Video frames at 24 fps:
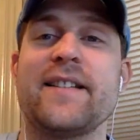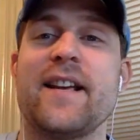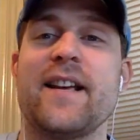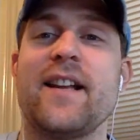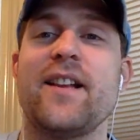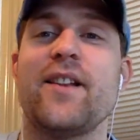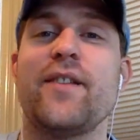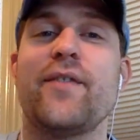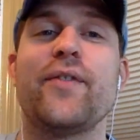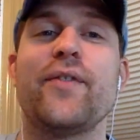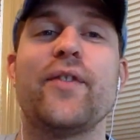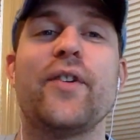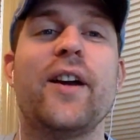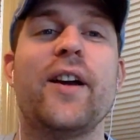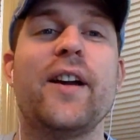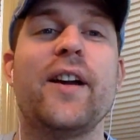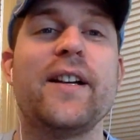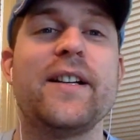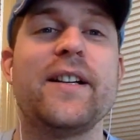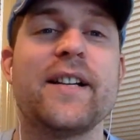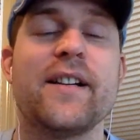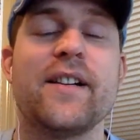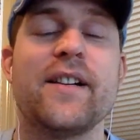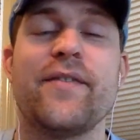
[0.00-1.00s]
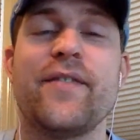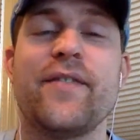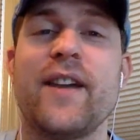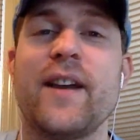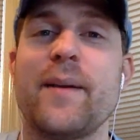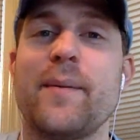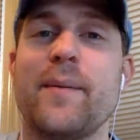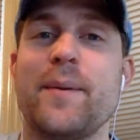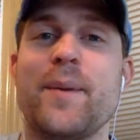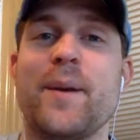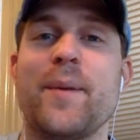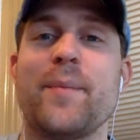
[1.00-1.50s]
Tell a friend, tell a
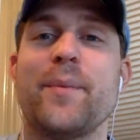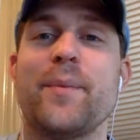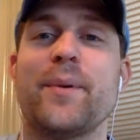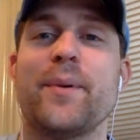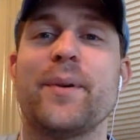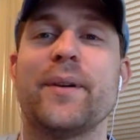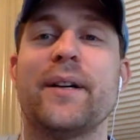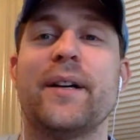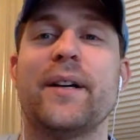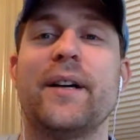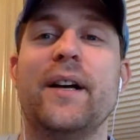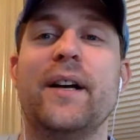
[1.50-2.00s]
family member,